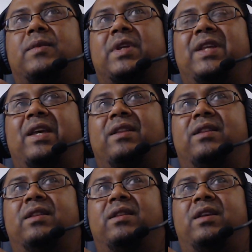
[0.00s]

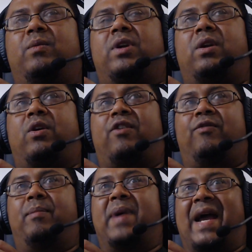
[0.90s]
they wear a lot
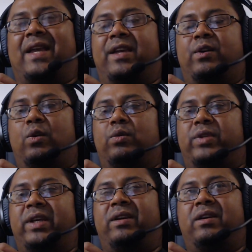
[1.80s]
of baggy
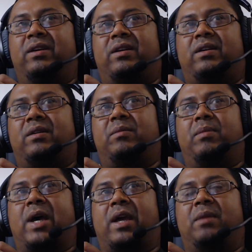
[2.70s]
clothing here,
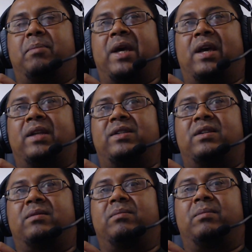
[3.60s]
baggy pants
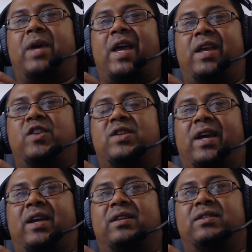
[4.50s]
and baggy
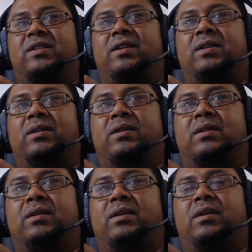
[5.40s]
jackets
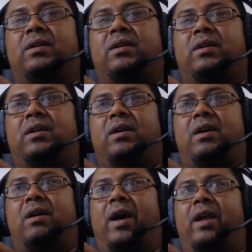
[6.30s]
and
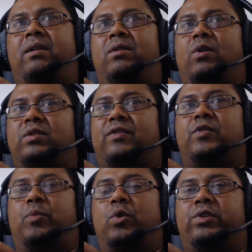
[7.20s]
lots of
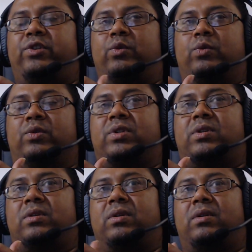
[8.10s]
sports
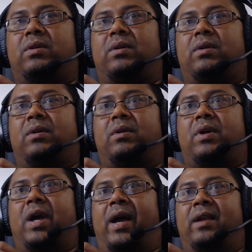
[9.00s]
shoes.
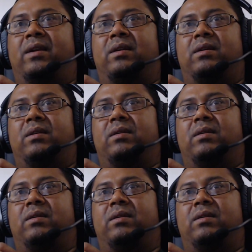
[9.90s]
And